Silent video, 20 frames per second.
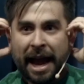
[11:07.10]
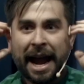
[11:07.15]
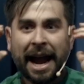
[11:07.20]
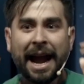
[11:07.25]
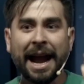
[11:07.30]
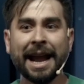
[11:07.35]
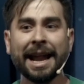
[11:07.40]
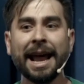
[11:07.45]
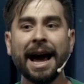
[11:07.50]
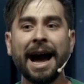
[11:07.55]

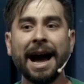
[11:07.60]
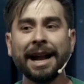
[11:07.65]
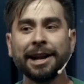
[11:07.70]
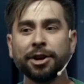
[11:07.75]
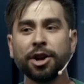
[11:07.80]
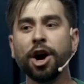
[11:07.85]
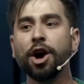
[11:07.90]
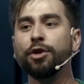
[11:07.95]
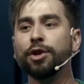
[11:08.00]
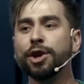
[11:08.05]
And I
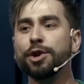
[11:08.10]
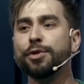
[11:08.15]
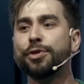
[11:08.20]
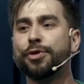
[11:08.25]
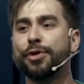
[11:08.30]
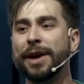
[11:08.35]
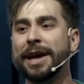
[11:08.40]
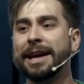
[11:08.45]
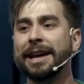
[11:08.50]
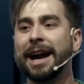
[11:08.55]
know you
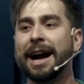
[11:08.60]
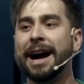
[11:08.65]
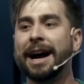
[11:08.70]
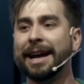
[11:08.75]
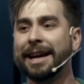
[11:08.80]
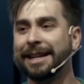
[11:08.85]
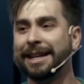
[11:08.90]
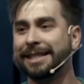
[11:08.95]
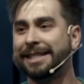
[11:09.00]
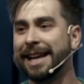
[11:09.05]
think
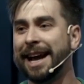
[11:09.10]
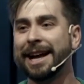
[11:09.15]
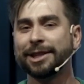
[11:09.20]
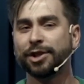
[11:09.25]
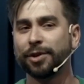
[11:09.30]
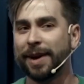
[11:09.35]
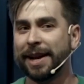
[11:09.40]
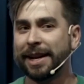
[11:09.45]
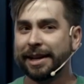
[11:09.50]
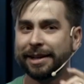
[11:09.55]
I
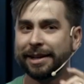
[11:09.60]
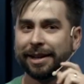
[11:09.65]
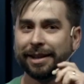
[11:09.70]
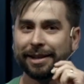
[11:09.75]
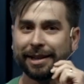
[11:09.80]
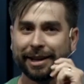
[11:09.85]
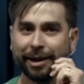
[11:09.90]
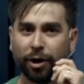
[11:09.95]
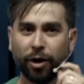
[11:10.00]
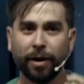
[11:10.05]
exaggerated a
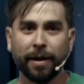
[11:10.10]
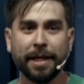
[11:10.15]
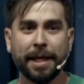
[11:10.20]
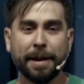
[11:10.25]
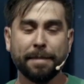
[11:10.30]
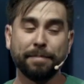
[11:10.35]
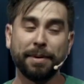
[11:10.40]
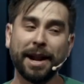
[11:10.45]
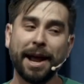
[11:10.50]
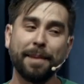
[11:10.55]
little,
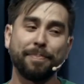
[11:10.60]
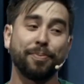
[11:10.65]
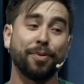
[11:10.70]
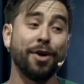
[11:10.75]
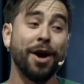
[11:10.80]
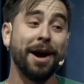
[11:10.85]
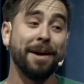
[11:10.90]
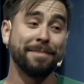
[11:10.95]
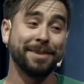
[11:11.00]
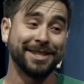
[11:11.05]
but I
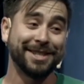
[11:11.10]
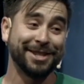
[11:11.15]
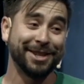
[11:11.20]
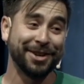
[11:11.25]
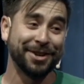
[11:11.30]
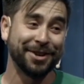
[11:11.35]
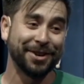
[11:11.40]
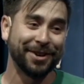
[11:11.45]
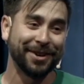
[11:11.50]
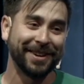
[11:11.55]
promise
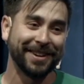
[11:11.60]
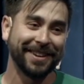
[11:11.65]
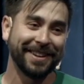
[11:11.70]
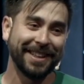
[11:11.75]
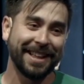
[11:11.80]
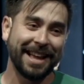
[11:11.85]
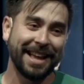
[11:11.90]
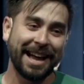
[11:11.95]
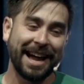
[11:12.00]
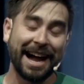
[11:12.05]
you,
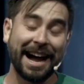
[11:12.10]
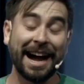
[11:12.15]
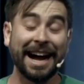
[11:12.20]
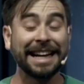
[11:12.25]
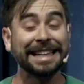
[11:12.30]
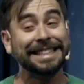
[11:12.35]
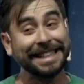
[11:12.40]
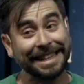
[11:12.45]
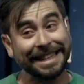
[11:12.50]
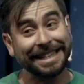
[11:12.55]
I
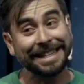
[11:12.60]
did